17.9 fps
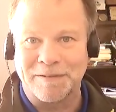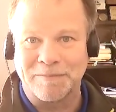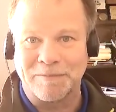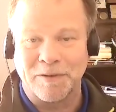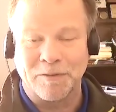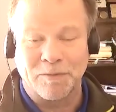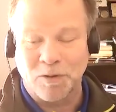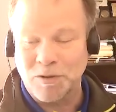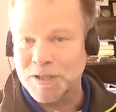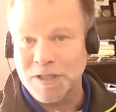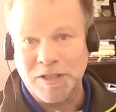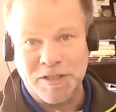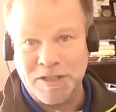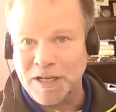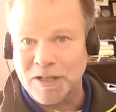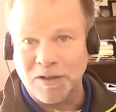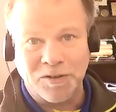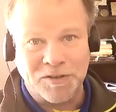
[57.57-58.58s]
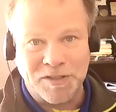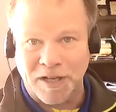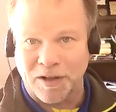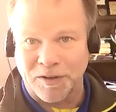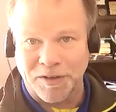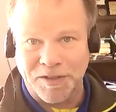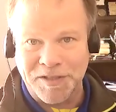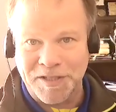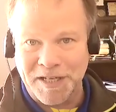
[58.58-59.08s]
reversing sickle
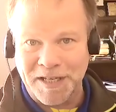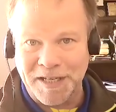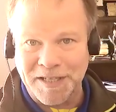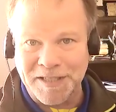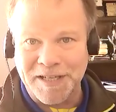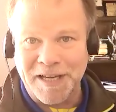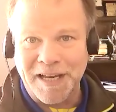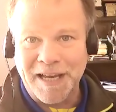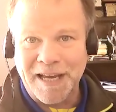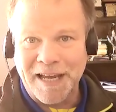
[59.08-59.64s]
cell disease.